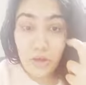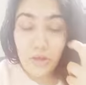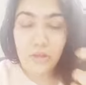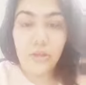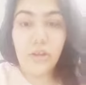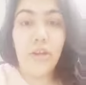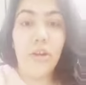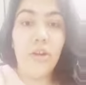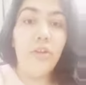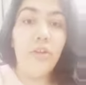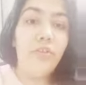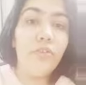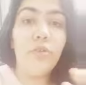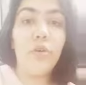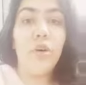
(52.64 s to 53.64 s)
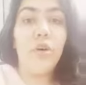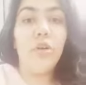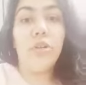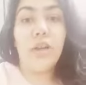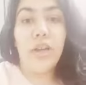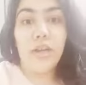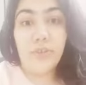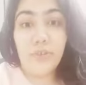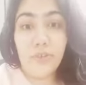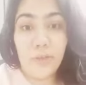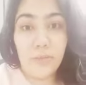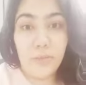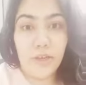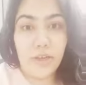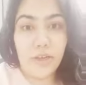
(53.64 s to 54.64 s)
layer of oil kind of
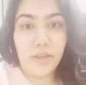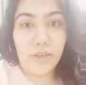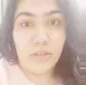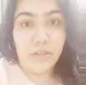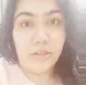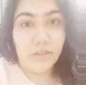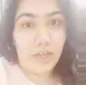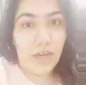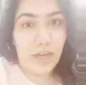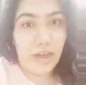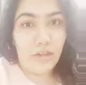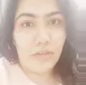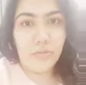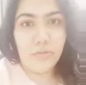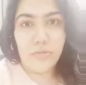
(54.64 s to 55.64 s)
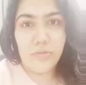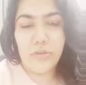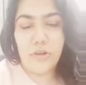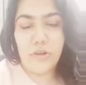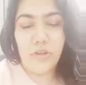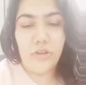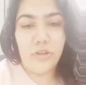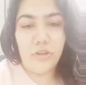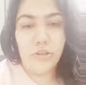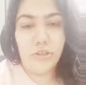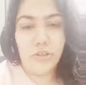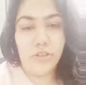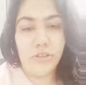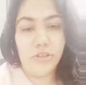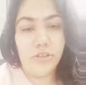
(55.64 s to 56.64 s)
in my scalp, on
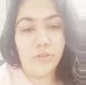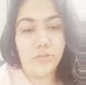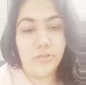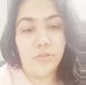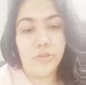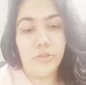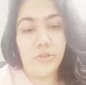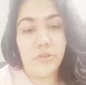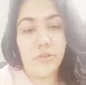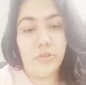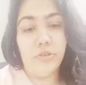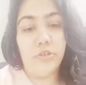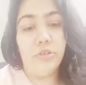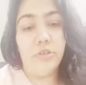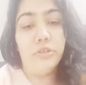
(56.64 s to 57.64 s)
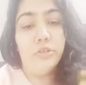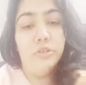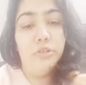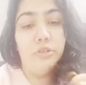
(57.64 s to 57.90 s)
the tips, or, you know,